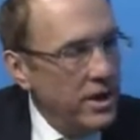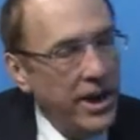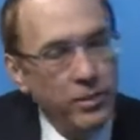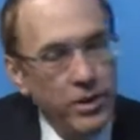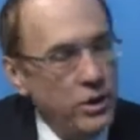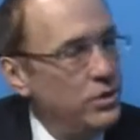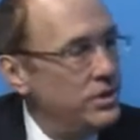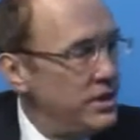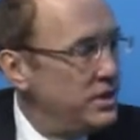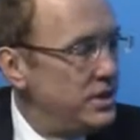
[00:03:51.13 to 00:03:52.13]
and we used
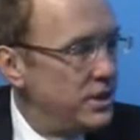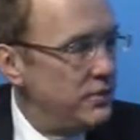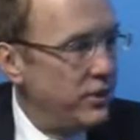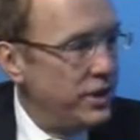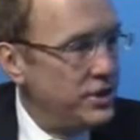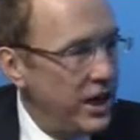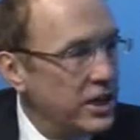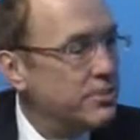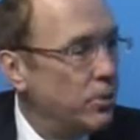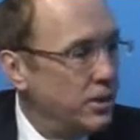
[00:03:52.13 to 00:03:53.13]
the 6 French
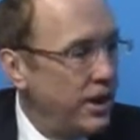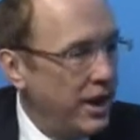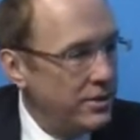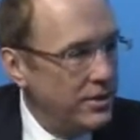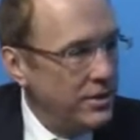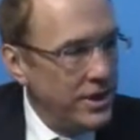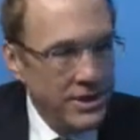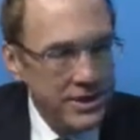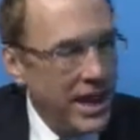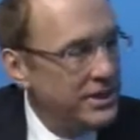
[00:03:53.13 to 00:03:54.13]
export catheter, the
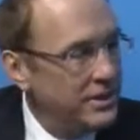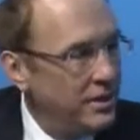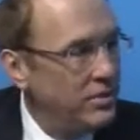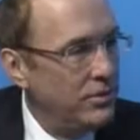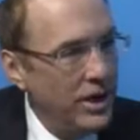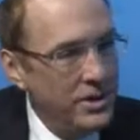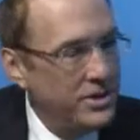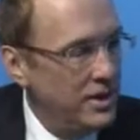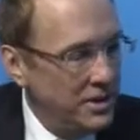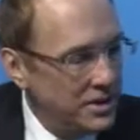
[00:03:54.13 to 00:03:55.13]
exact same device
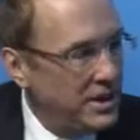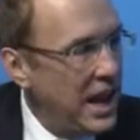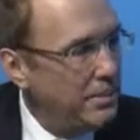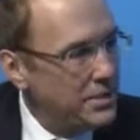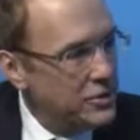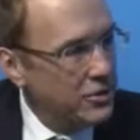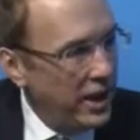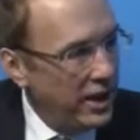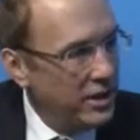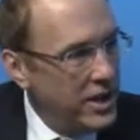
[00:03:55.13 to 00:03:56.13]
that in the TAPIS
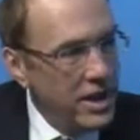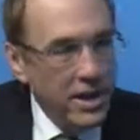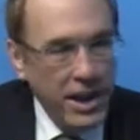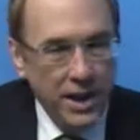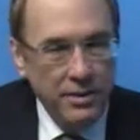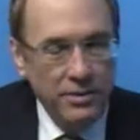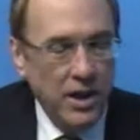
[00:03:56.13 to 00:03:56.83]
trial had